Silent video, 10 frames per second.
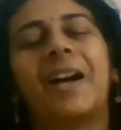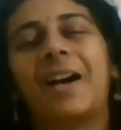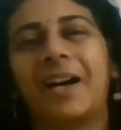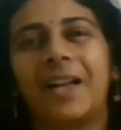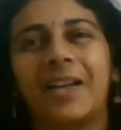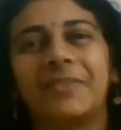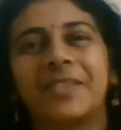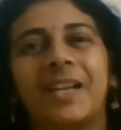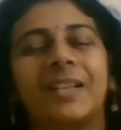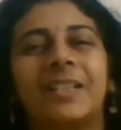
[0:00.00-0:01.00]
I have
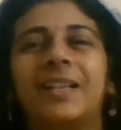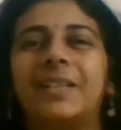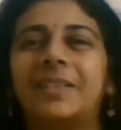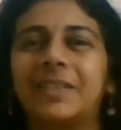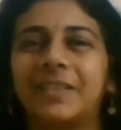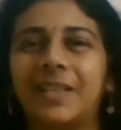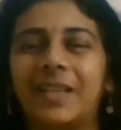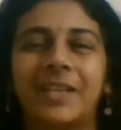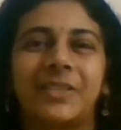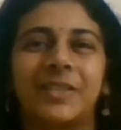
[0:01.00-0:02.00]
started the
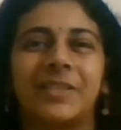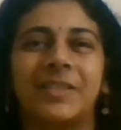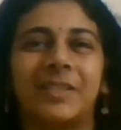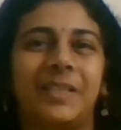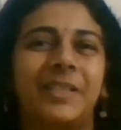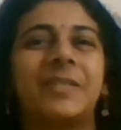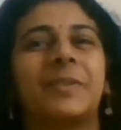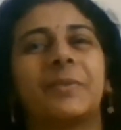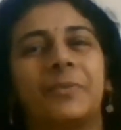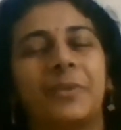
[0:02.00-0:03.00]
lecture series
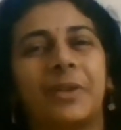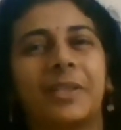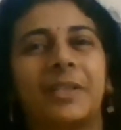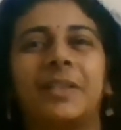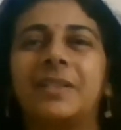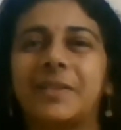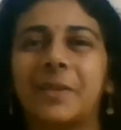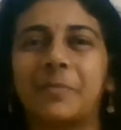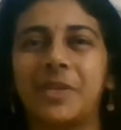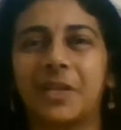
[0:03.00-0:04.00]
for the
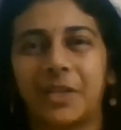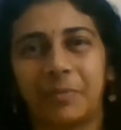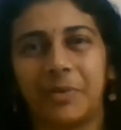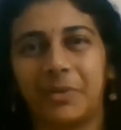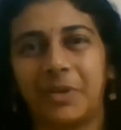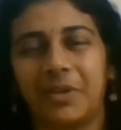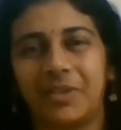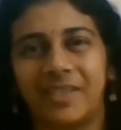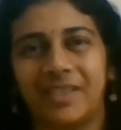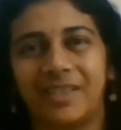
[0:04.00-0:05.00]
subject
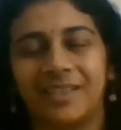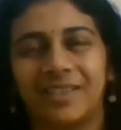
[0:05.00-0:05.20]
Immunology.